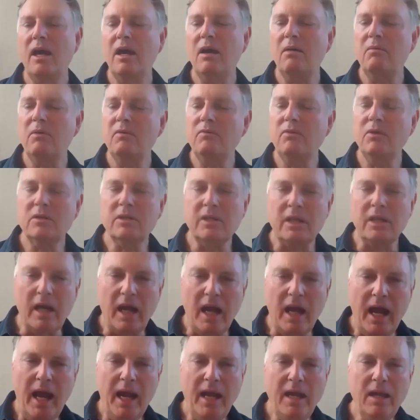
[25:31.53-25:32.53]
We've looked at
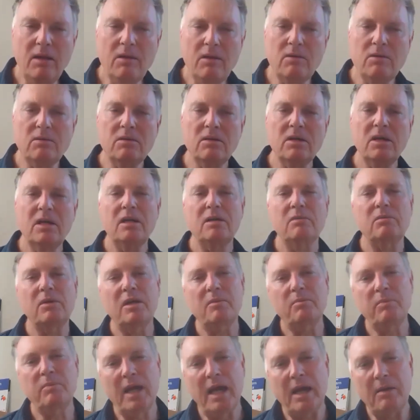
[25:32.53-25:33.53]
angle. We
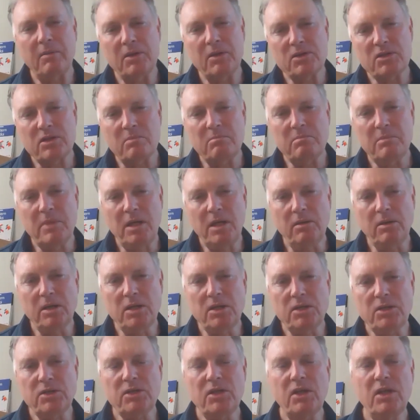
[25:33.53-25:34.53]
play with some
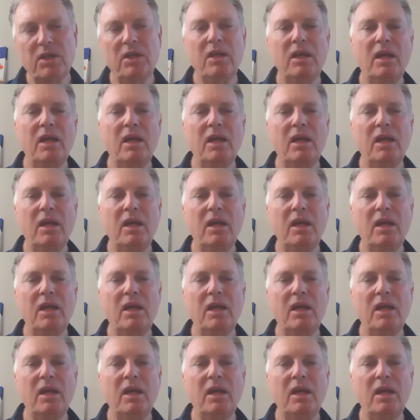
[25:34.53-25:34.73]
mirrors.